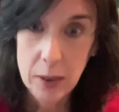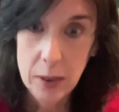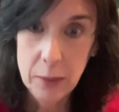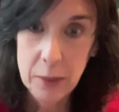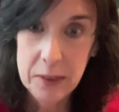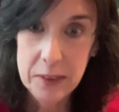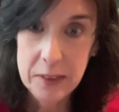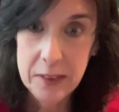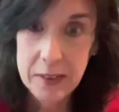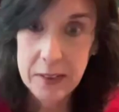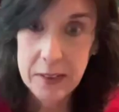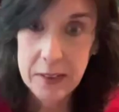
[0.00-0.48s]
I
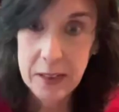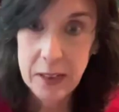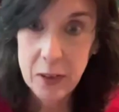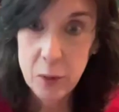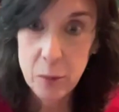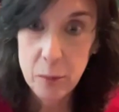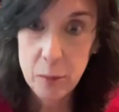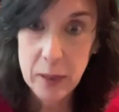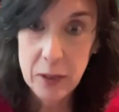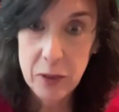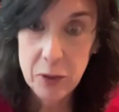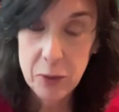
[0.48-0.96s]
would say the
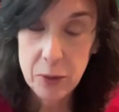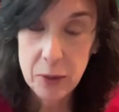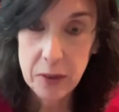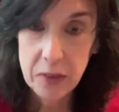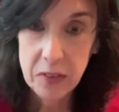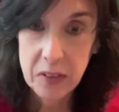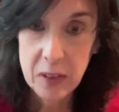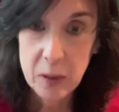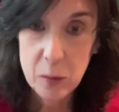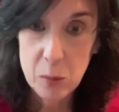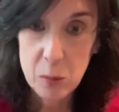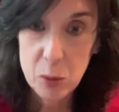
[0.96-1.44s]
other major
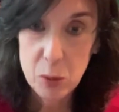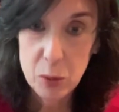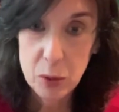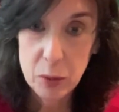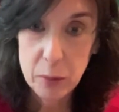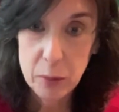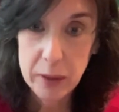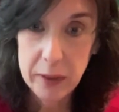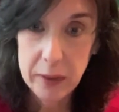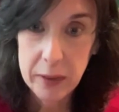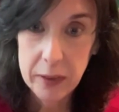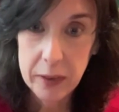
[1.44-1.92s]
example
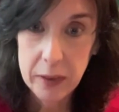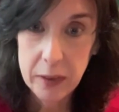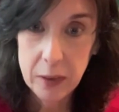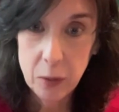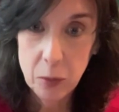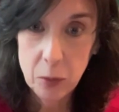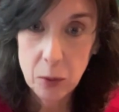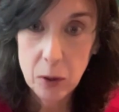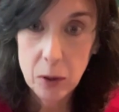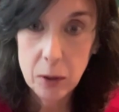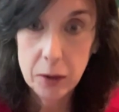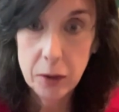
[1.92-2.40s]
would be the
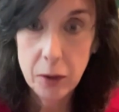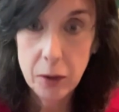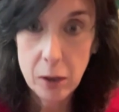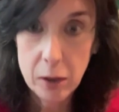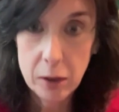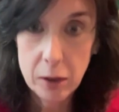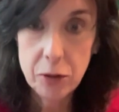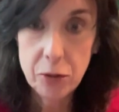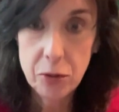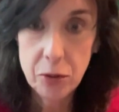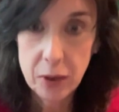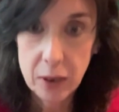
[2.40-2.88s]

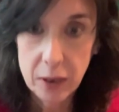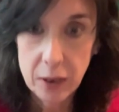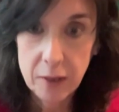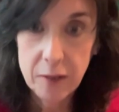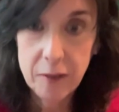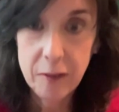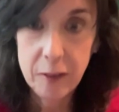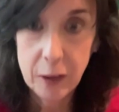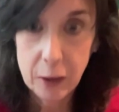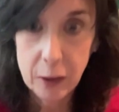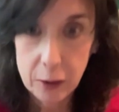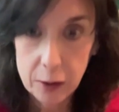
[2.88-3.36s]
Iran-Contra
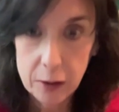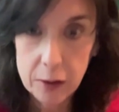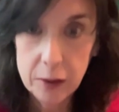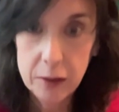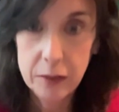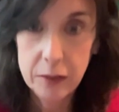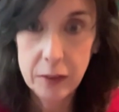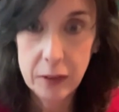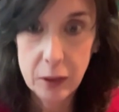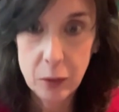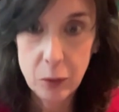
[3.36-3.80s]
affair.